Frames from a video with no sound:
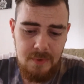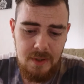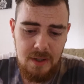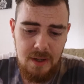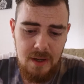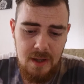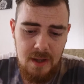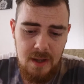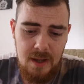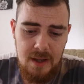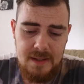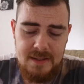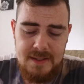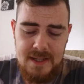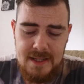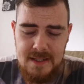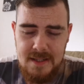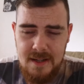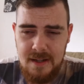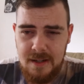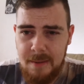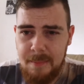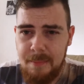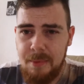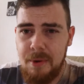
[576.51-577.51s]
It tastes
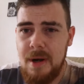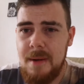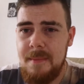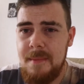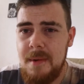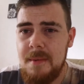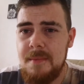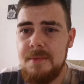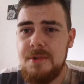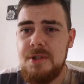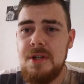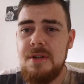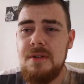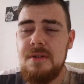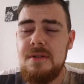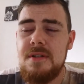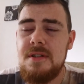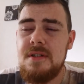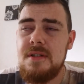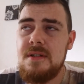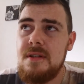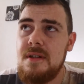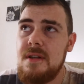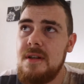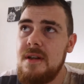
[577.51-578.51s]
like a premium
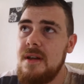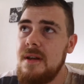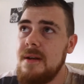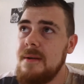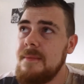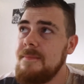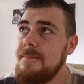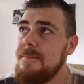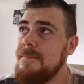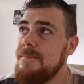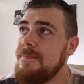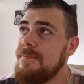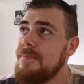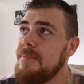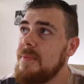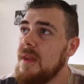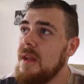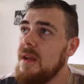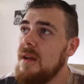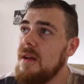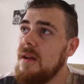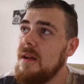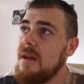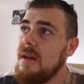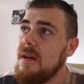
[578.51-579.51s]
juice.
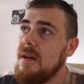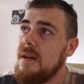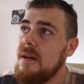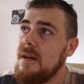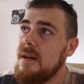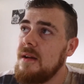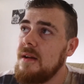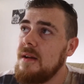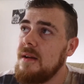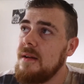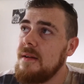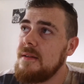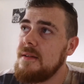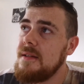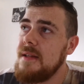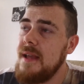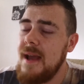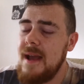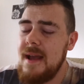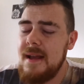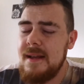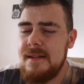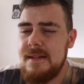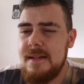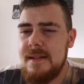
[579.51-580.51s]

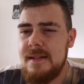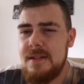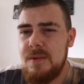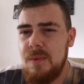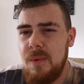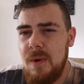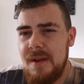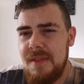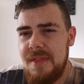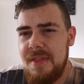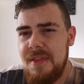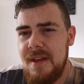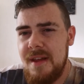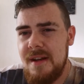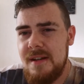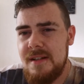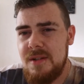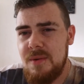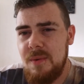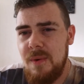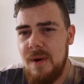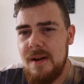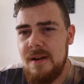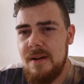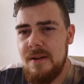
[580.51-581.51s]
Yeah, it's quite thin,
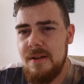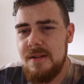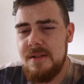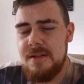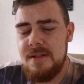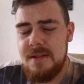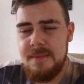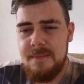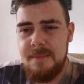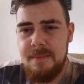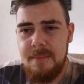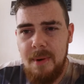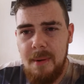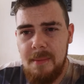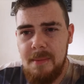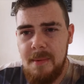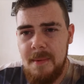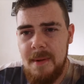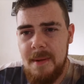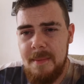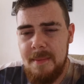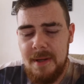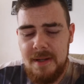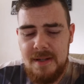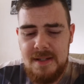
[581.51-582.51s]
it's quite loose,
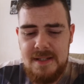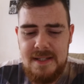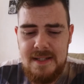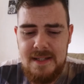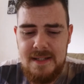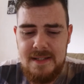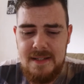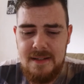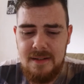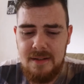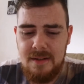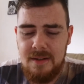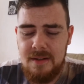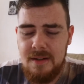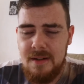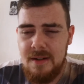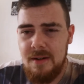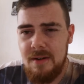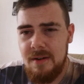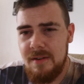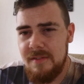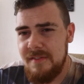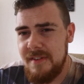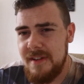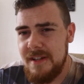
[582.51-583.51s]
probably because it hasn't got a
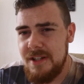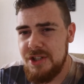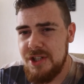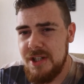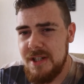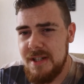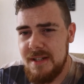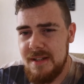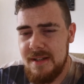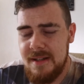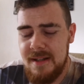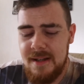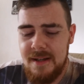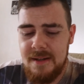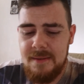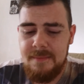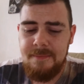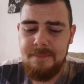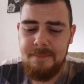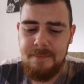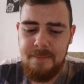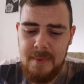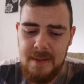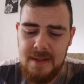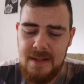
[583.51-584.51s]
lot of VG in there,
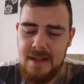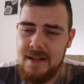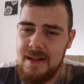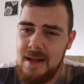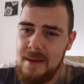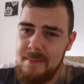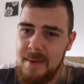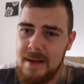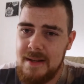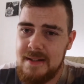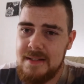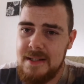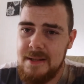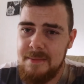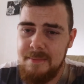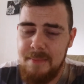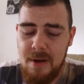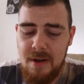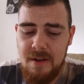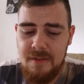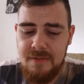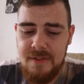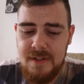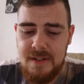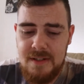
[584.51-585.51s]
but then that makes it
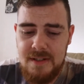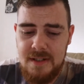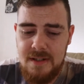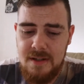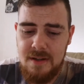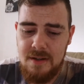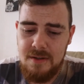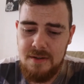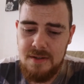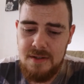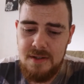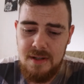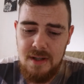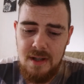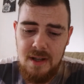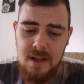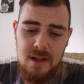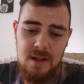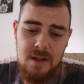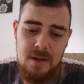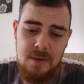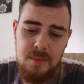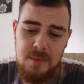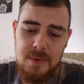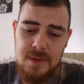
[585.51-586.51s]
perfect to use
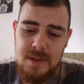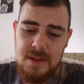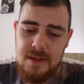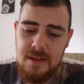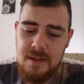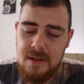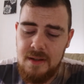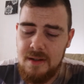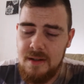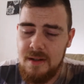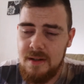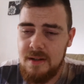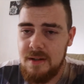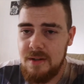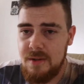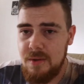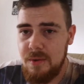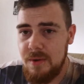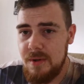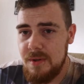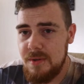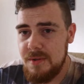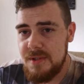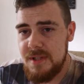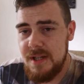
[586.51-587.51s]
with a
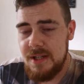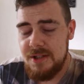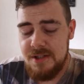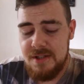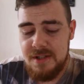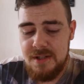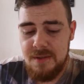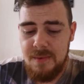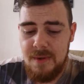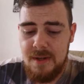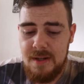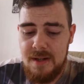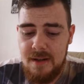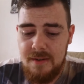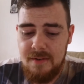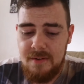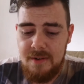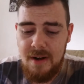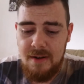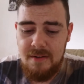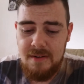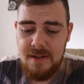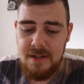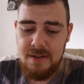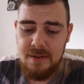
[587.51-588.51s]
coil such as the one that I've
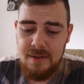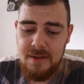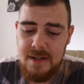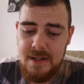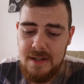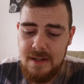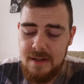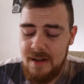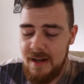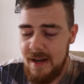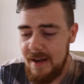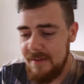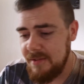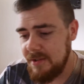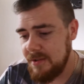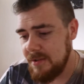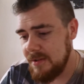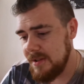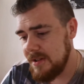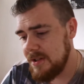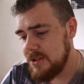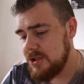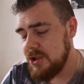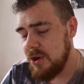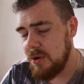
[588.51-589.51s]
currently got in here. I haven't
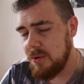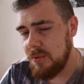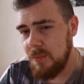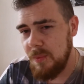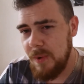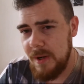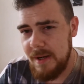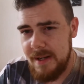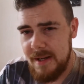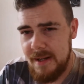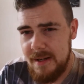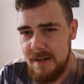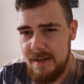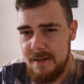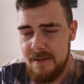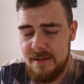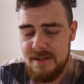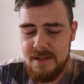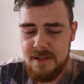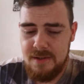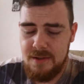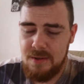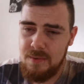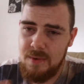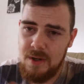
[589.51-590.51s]
got the Jac wick in here,
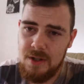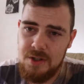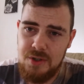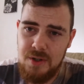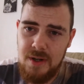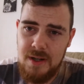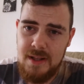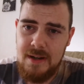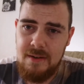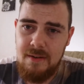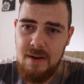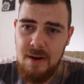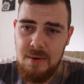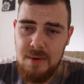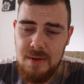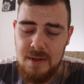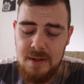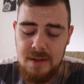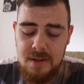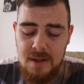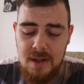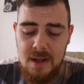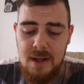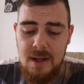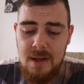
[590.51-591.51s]
so I thought I'd try their
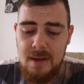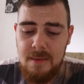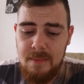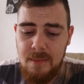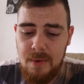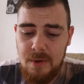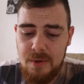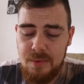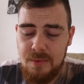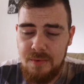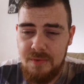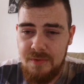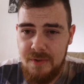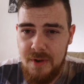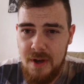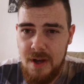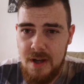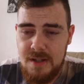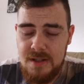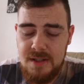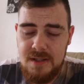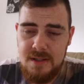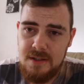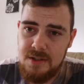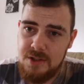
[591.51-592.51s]
older model
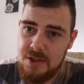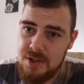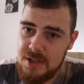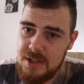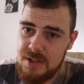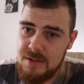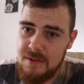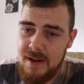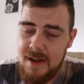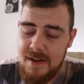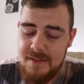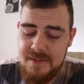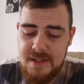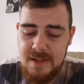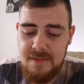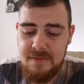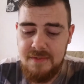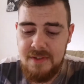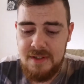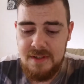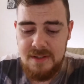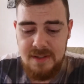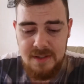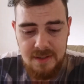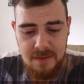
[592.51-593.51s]
first, just so I have
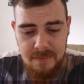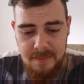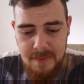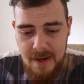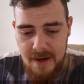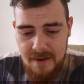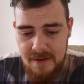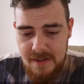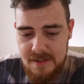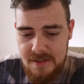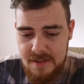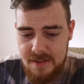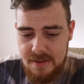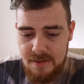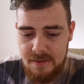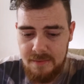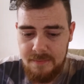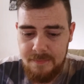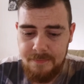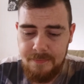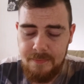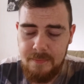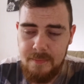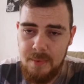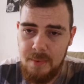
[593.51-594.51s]
something to compare it to,
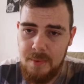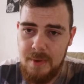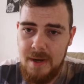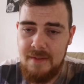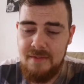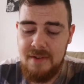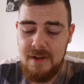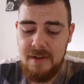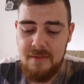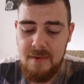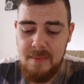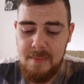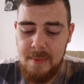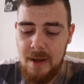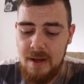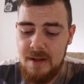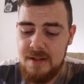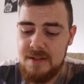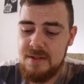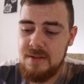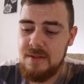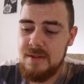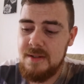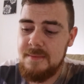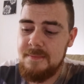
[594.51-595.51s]
but we'll have another
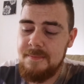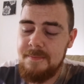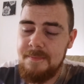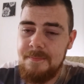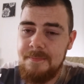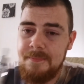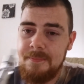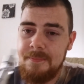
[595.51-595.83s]
blast on it.